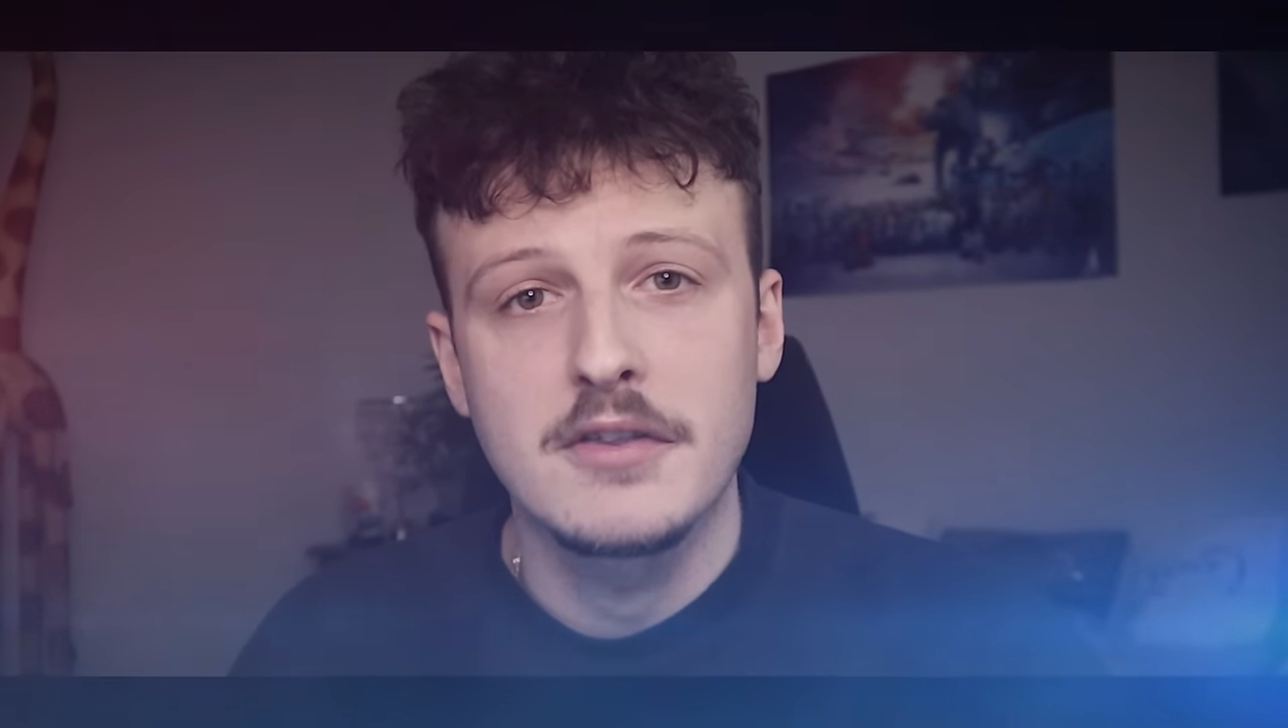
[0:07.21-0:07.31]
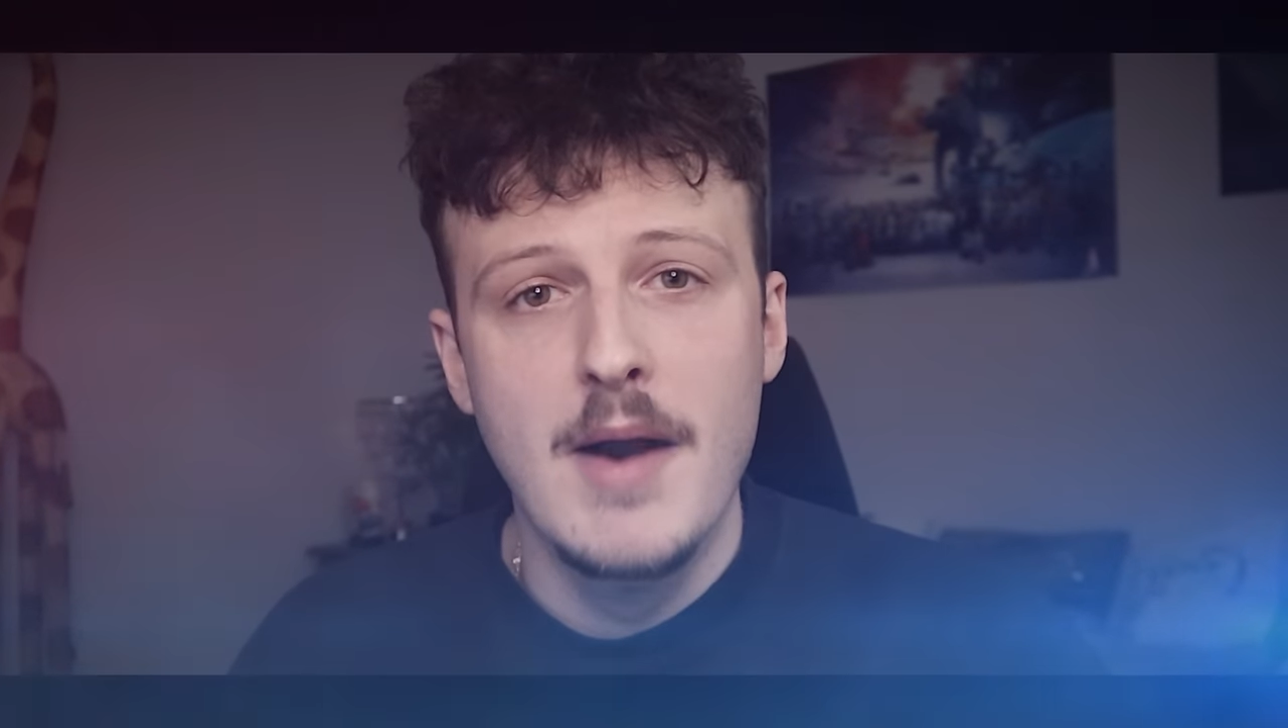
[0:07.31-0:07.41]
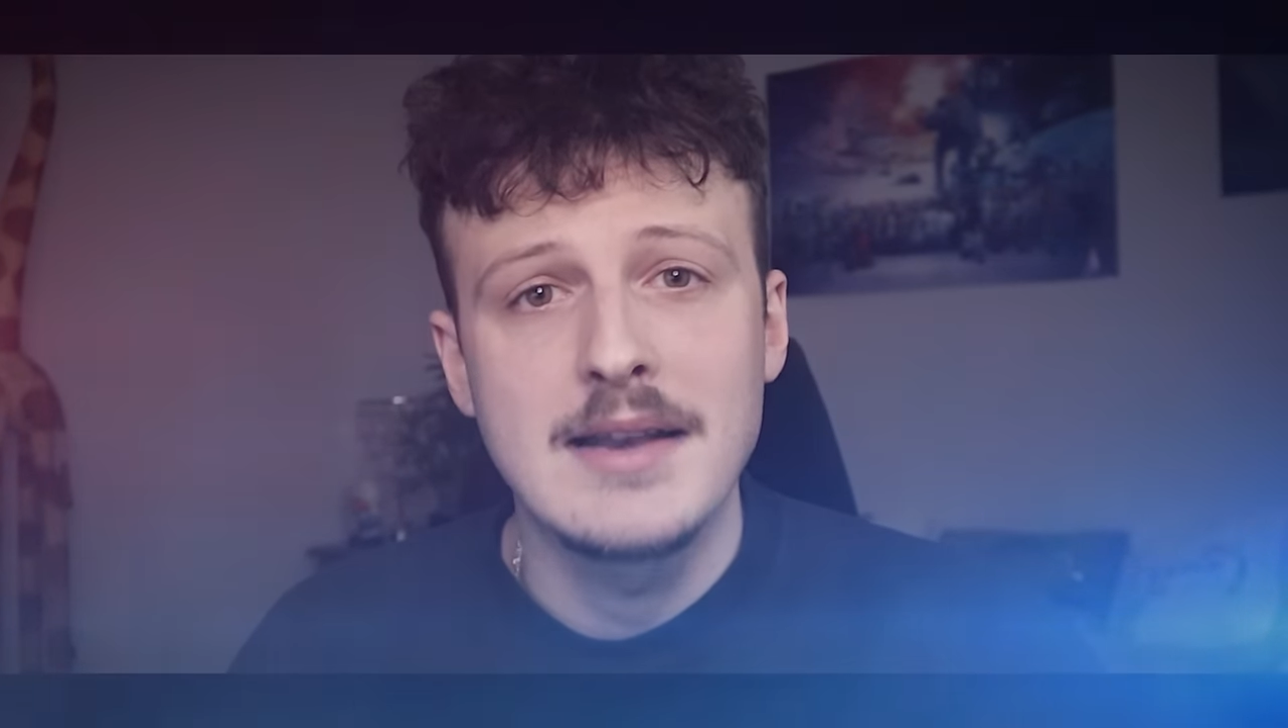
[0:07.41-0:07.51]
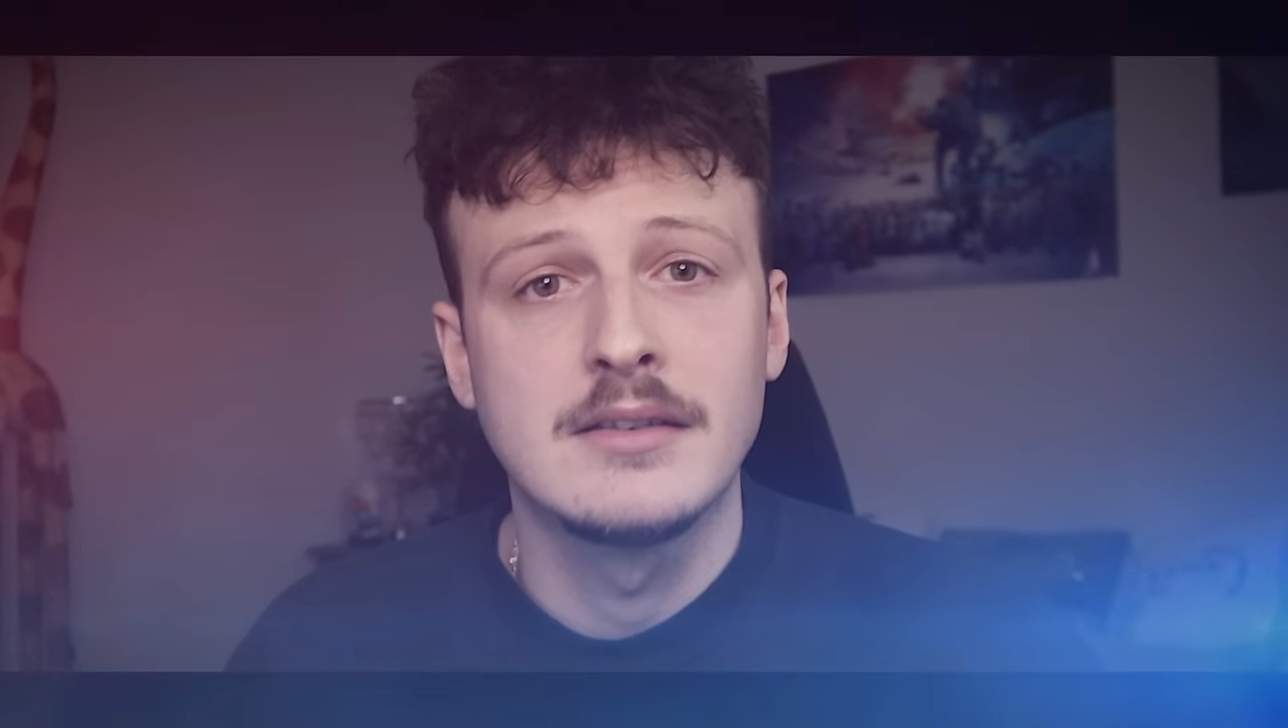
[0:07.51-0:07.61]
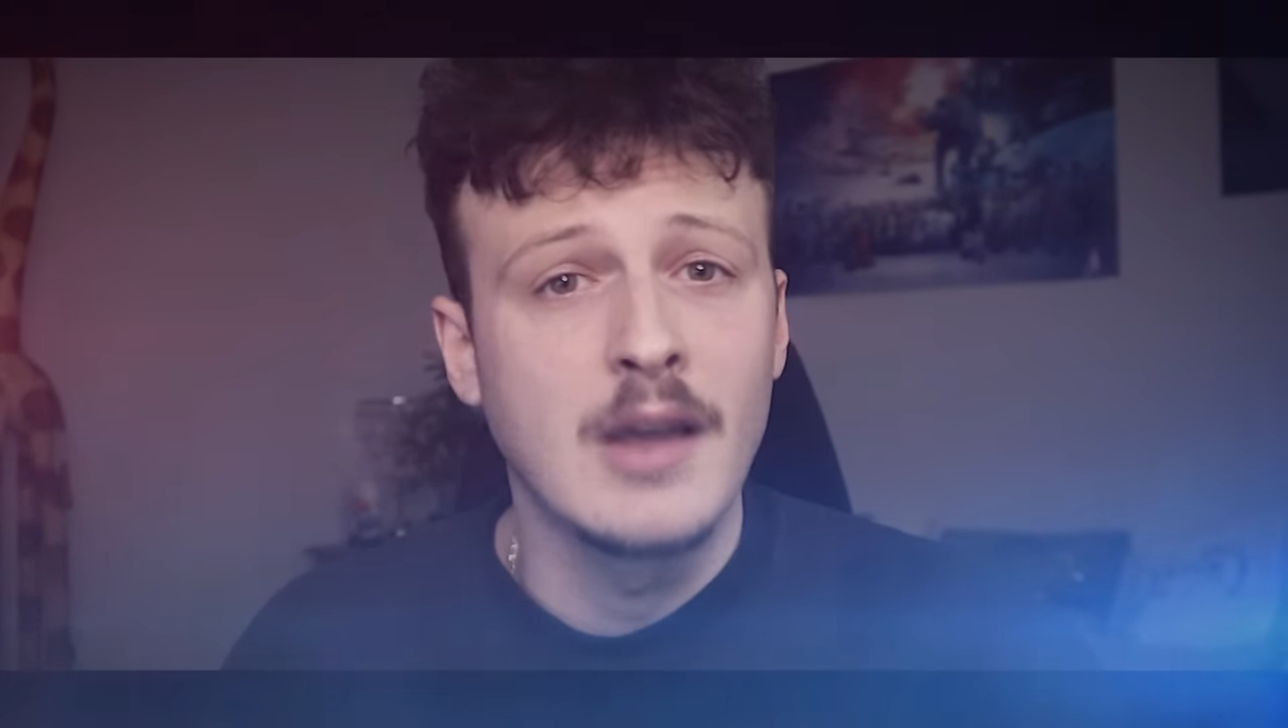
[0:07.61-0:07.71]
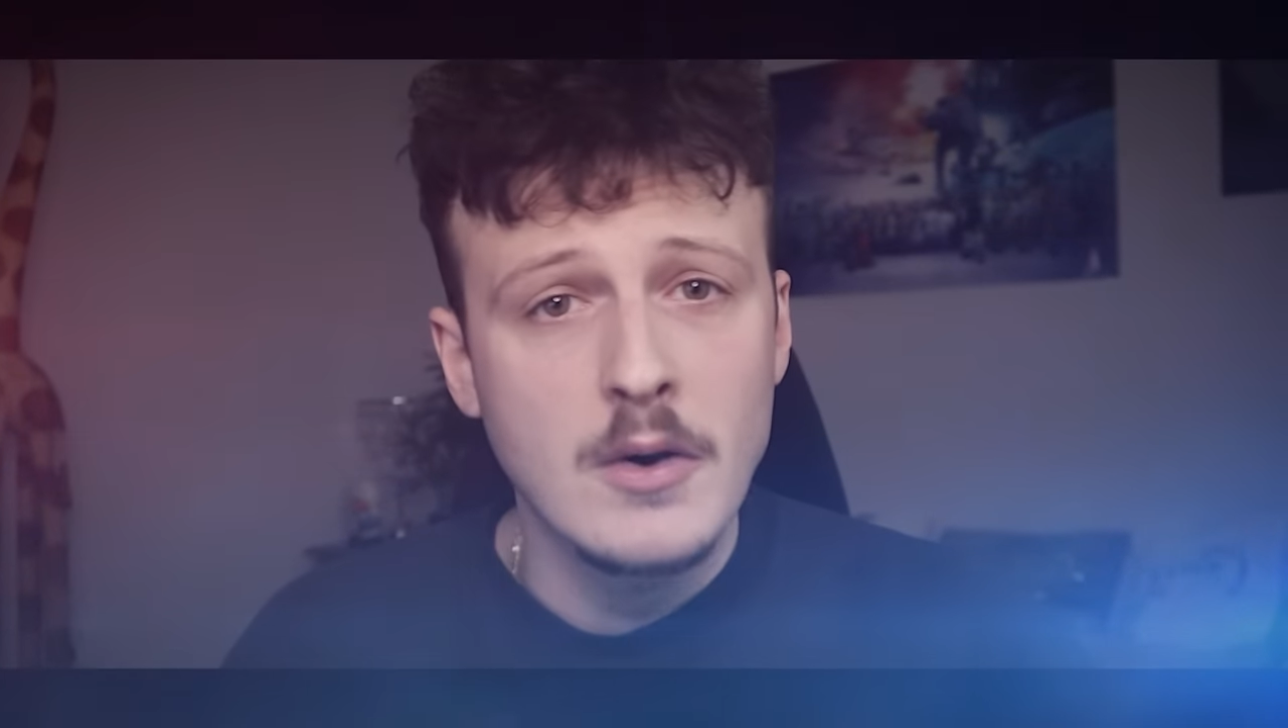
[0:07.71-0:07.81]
thread